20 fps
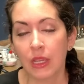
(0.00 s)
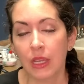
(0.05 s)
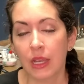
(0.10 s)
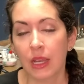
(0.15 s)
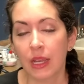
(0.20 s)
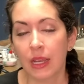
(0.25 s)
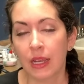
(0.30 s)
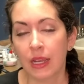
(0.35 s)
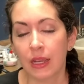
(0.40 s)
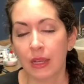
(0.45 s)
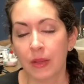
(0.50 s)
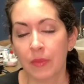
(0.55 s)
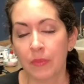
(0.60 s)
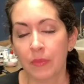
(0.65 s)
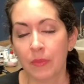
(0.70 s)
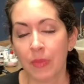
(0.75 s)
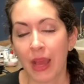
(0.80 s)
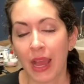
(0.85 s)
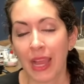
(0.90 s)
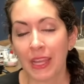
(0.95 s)

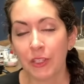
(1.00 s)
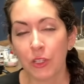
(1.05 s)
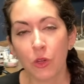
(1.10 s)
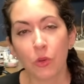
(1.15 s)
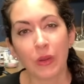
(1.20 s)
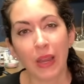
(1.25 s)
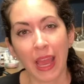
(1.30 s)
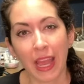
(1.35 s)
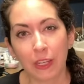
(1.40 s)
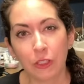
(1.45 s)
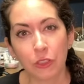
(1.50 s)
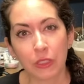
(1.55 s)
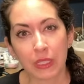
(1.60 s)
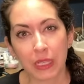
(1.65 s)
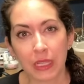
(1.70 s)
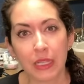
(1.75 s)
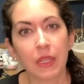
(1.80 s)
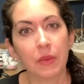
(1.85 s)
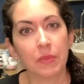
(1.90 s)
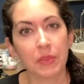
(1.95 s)
I don't actually
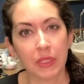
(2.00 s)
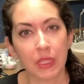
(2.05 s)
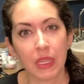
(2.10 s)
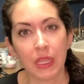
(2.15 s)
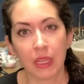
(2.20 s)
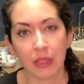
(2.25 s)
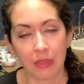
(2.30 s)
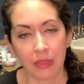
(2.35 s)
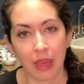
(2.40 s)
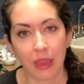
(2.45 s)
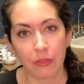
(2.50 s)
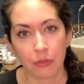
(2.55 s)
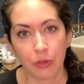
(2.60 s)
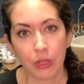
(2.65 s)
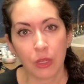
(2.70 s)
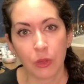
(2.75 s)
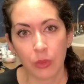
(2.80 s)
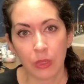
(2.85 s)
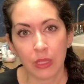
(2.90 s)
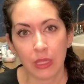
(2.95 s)
end up seeing it that
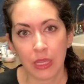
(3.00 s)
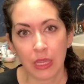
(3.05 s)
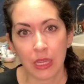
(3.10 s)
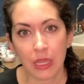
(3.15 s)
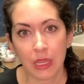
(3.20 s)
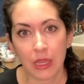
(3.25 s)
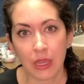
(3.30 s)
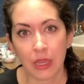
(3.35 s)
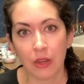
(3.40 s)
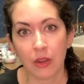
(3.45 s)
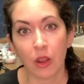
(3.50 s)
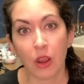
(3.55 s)
frequently in